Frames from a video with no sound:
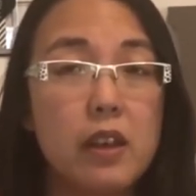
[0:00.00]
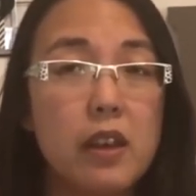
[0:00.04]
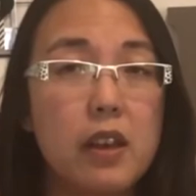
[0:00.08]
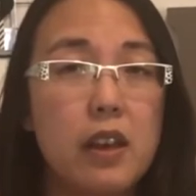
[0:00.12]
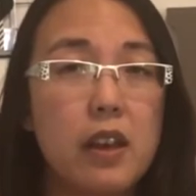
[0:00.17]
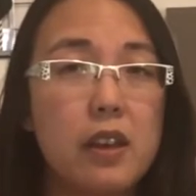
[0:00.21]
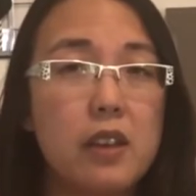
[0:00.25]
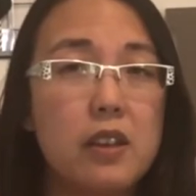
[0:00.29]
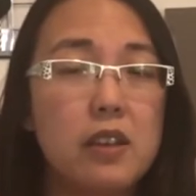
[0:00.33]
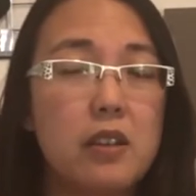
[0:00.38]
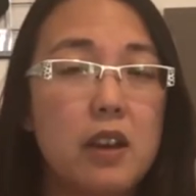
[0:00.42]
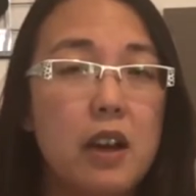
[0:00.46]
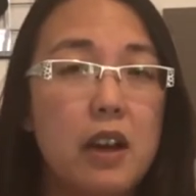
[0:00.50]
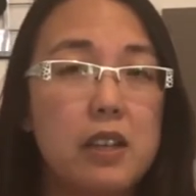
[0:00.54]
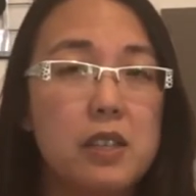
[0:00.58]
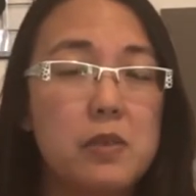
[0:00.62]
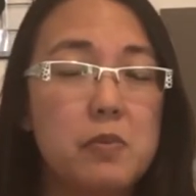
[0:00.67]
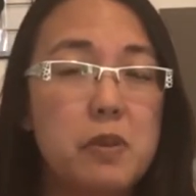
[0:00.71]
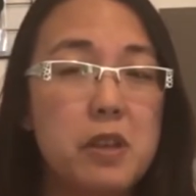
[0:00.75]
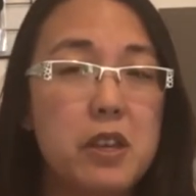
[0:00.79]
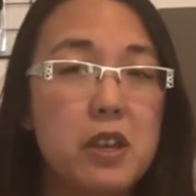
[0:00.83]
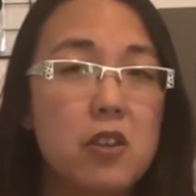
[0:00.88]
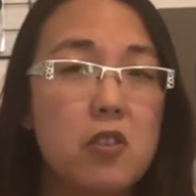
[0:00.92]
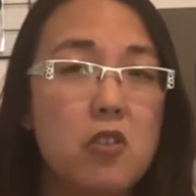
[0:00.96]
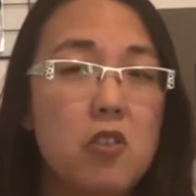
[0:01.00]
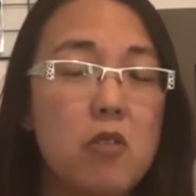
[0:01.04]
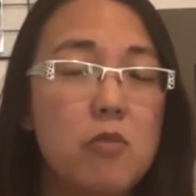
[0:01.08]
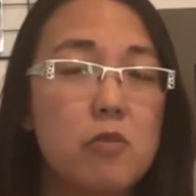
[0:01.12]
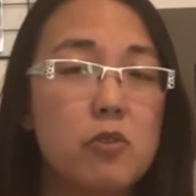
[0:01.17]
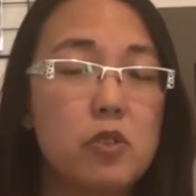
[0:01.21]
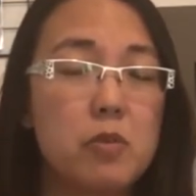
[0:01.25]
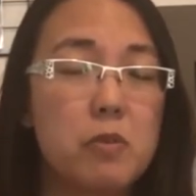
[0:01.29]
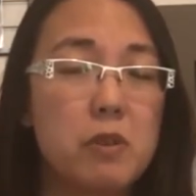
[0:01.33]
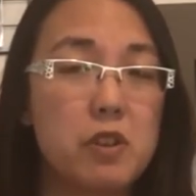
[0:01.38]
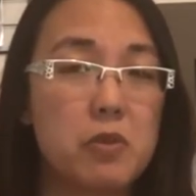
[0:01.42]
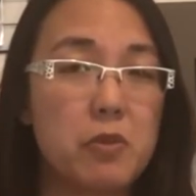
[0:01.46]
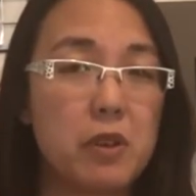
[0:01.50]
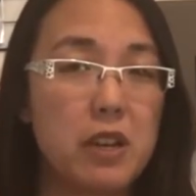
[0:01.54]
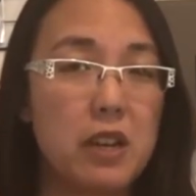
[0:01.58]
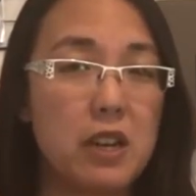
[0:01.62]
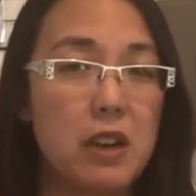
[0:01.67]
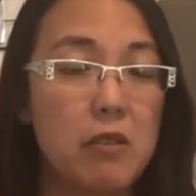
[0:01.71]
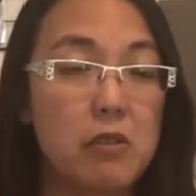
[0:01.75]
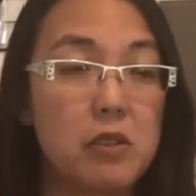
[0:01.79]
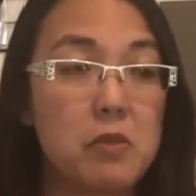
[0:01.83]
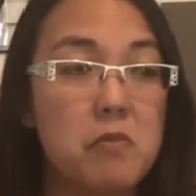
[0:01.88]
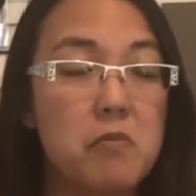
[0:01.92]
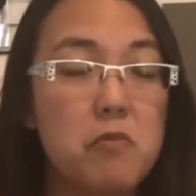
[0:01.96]
And us being at home so much right
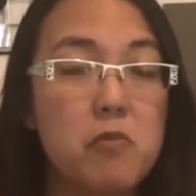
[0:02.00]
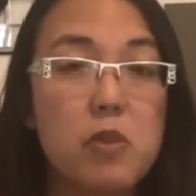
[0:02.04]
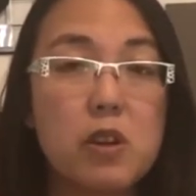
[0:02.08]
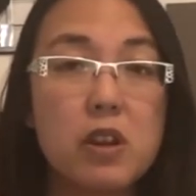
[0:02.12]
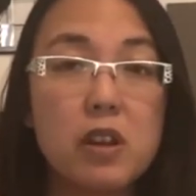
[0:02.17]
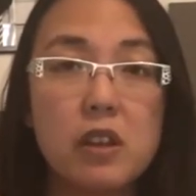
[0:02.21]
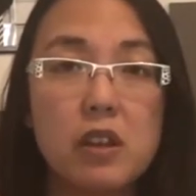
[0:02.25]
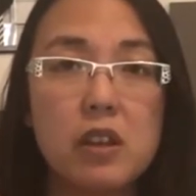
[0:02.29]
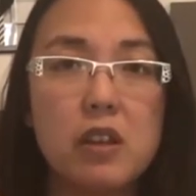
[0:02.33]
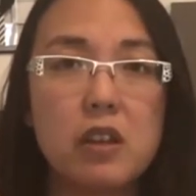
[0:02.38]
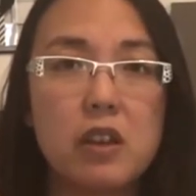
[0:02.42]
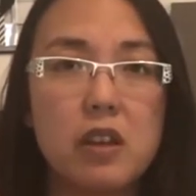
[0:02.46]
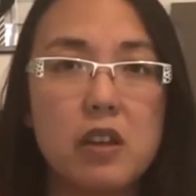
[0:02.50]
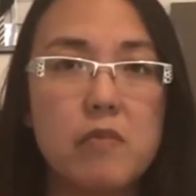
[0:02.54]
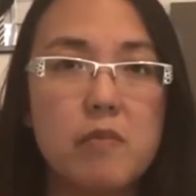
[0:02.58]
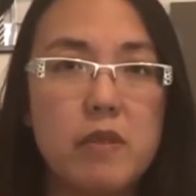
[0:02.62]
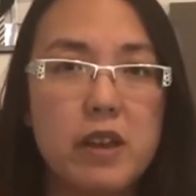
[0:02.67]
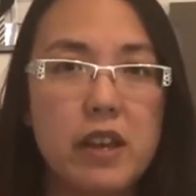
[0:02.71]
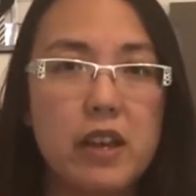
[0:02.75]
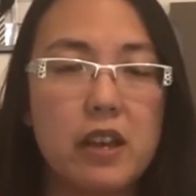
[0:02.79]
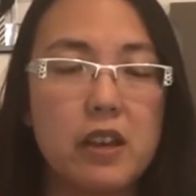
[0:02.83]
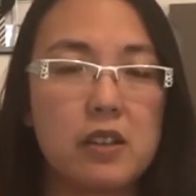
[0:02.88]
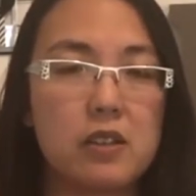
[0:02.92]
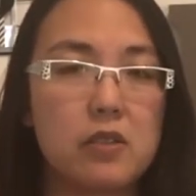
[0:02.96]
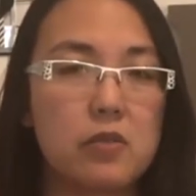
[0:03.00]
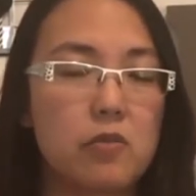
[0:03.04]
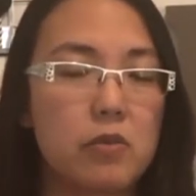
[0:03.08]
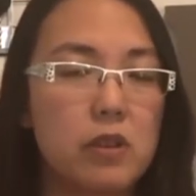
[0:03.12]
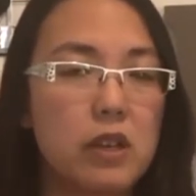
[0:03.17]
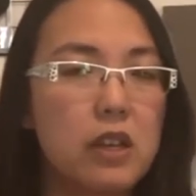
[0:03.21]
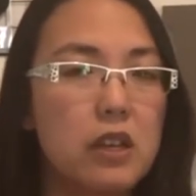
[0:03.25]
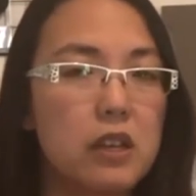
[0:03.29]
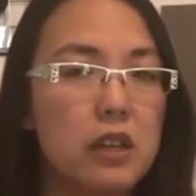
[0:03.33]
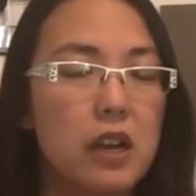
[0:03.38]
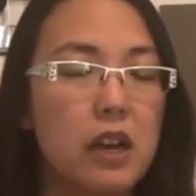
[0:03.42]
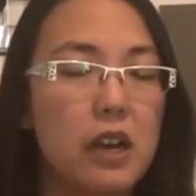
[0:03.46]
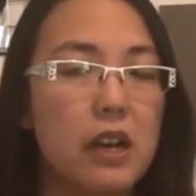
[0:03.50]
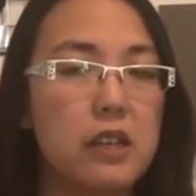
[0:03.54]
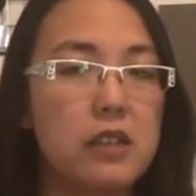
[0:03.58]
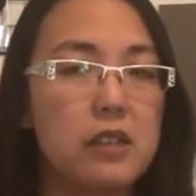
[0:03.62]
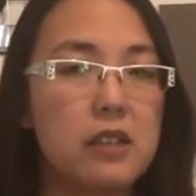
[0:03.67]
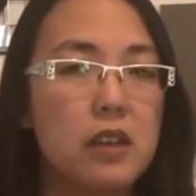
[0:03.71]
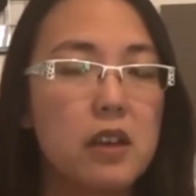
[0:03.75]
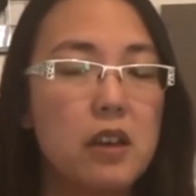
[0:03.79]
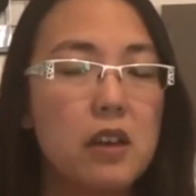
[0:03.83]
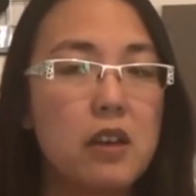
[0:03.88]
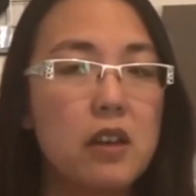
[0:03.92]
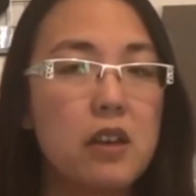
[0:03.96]
now is really going to make us realize